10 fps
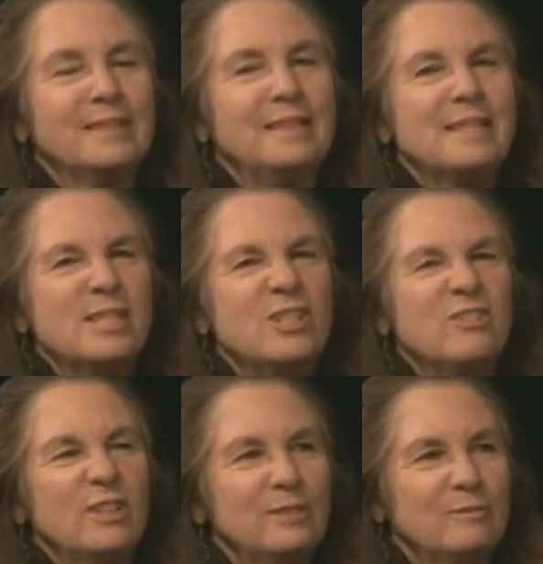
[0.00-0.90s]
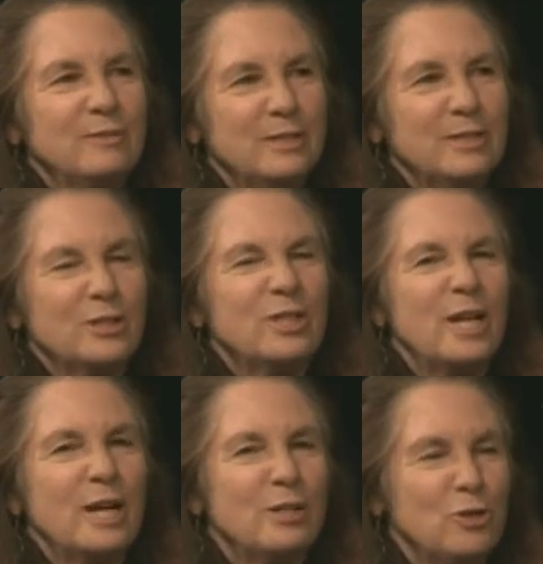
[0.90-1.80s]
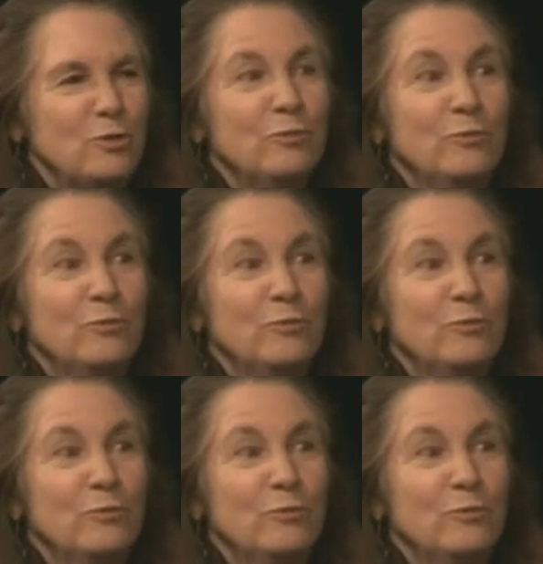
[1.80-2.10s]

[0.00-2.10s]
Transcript: Listen to it. It's a good guide too.